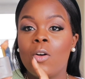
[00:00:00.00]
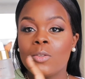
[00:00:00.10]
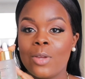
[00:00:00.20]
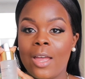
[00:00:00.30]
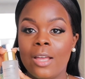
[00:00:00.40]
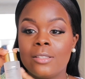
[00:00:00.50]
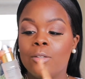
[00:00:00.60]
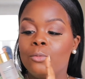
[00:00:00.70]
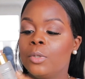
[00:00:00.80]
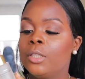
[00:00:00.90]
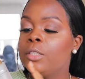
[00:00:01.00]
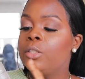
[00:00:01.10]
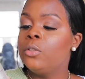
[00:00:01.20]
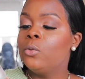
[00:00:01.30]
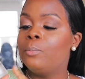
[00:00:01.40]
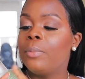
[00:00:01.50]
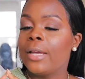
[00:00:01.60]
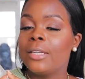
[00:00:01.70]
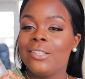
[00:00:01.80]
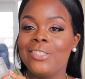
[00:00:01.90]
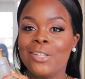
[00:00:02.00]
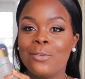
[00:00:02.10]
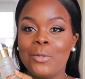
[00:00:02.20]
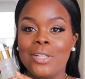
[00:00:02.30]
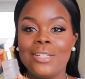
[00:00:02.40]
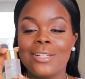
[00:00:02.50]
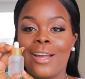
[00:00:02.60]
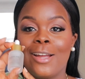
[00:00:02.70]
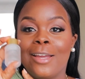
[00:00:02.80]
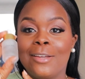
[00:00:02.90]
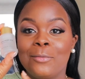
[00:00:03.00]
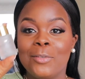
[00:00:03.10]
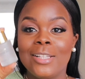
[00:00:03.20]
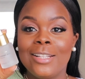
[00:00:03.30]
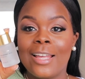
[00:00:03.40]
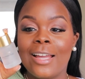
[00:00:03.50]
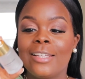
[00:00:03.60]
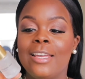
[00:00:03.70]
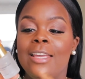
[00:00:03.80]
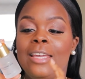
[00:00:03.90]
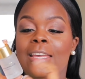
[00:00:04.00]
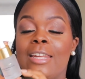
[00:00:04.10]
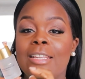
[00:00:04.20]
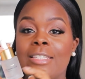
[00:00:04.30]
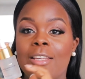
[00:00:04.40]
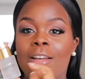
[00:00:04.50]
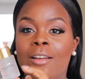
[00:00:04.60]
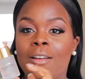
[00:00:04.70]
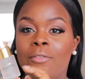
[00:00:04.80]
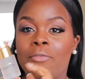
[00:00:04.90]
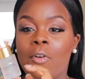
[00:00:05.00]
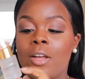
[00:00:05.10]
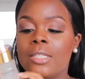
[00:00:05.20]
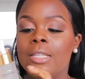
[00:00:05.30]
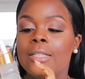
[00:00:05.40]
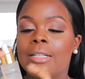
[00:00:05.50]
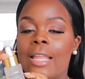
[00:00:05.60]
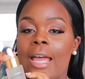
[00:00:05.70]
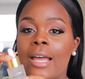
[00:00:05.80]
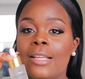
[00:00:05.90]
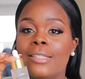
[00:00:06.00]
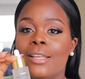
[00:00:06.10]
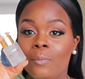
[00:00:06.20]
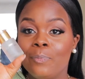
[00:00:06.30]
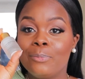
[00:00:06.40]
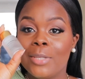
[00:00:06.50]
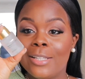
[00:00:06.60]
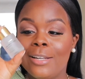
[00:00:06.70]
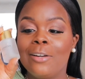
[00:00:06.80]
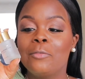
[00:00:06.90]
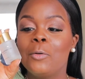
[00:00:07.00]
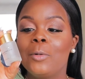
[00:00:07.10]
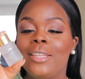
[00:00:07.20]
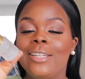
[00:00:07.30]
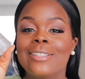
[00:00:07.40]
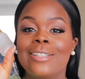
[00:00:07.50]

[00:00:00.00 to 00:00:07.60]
also has a really cute packaging, which I really like. It is frosted glass. Be careful with this,